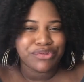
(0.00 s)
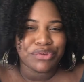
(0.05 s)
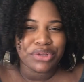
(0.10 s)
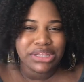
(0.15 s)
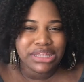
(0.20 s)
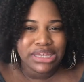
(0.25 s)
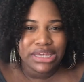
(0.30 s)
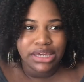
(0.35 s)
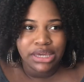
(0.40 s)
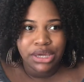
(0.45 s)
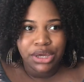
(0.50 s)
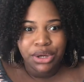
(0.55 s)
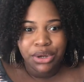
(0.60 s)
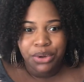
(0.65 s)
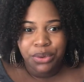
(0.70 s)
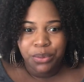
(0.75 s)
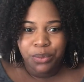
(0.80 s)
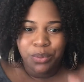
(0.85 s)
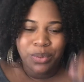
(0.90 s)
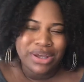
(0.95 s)
really
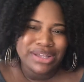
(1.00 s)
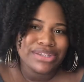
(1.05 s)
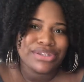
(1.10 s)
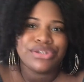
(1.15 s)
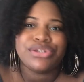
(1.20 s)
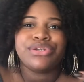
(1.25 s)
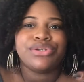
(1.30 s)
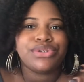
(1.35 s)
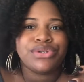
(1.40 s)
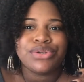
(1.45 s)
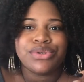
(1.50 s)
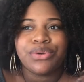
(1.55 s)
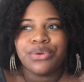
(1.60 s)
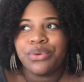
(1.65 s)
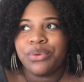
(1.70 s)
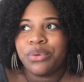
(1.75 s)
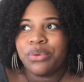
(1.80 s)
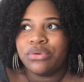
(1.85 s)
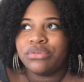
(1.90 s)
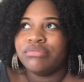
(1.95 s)
want
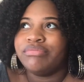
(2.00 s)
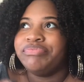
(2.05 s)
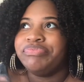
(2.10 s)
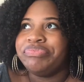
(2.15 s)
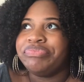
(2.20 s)
to